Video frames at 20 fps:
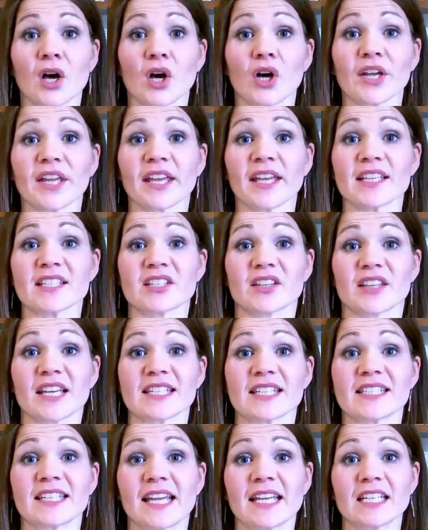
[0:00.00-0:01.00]
Okay, so
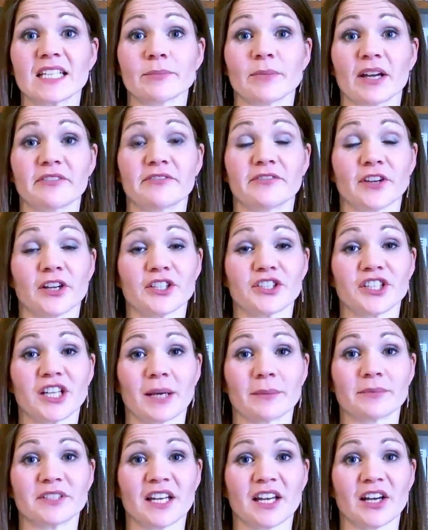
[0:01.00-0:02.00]
that's the end of my first
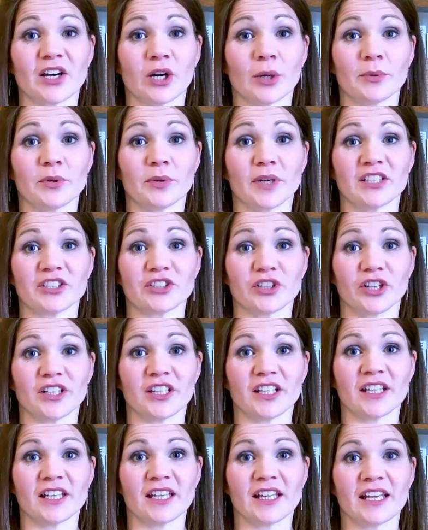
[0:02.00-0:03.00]
chapter. I hope you enjoyed
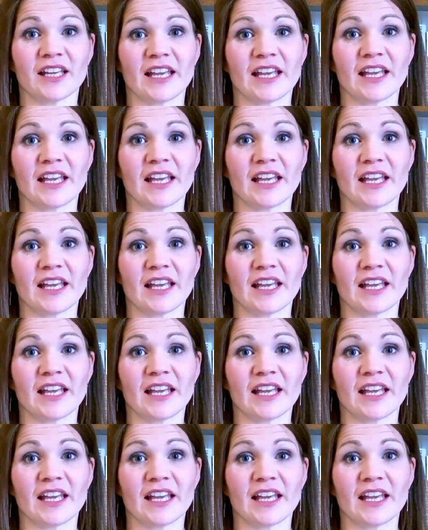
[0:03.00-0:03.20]
it.